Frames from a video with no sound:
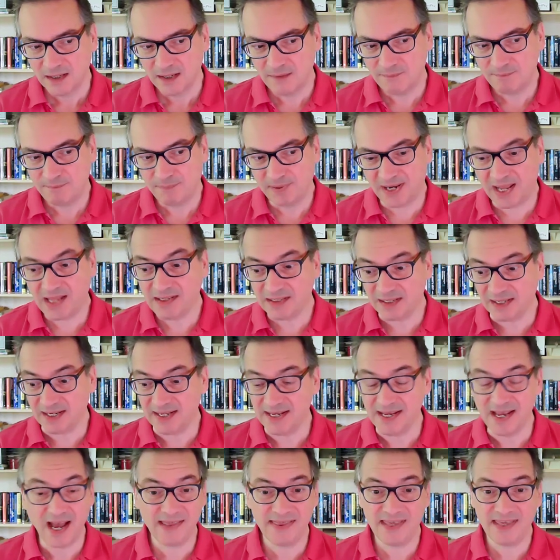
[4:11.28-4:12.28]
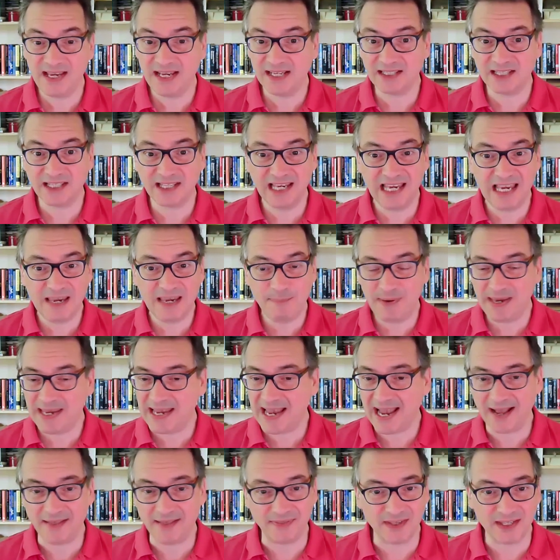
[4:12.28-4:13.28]
Bluntly, I think it's keeping
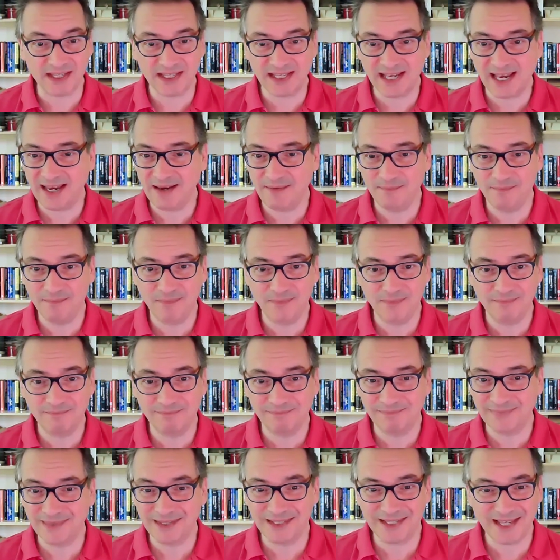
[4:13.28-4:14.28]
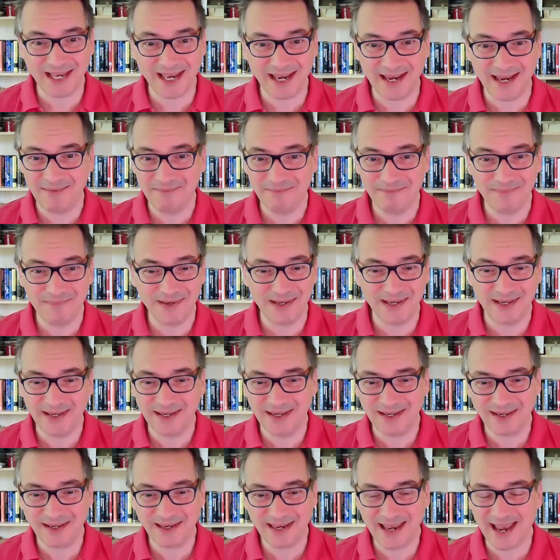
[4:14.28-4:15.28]
at the same
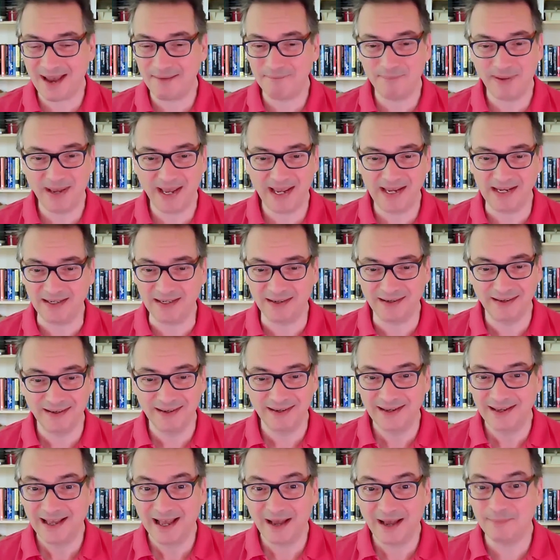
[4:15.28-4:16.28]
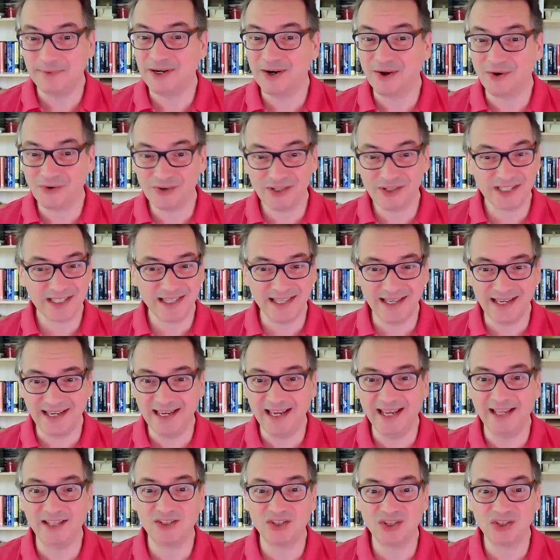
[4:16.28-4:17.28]
campaign. I mean, honestly,
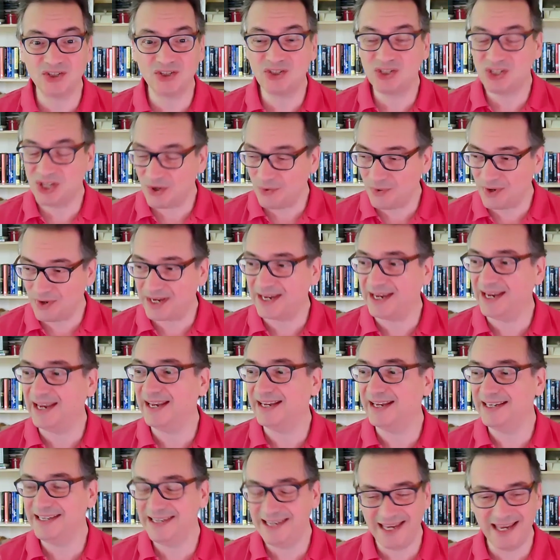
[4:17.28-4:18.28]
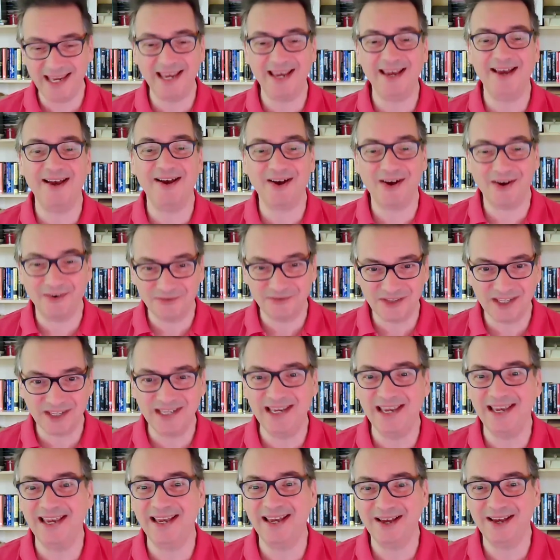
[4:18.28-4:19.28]
it's just doing it year after
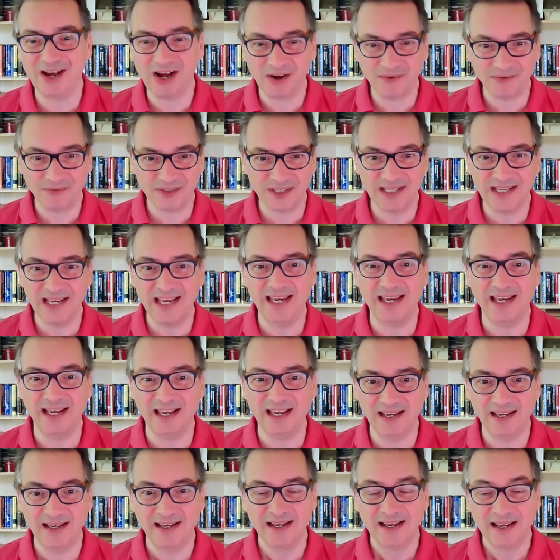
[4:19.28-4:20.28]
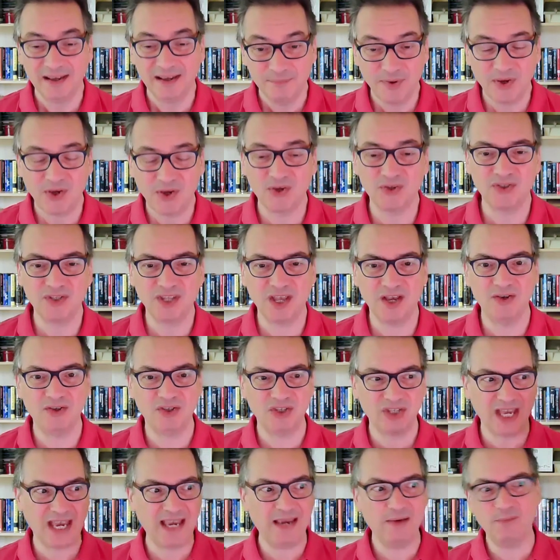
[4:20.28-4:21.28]
year after year, because those
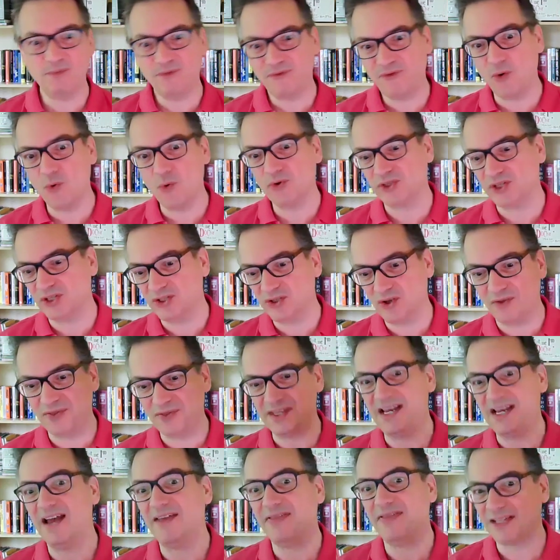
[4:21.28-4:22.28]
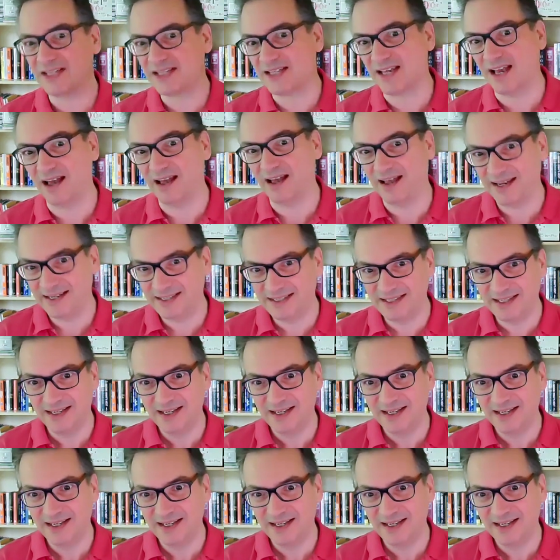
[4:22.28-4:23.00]
same forces on the other side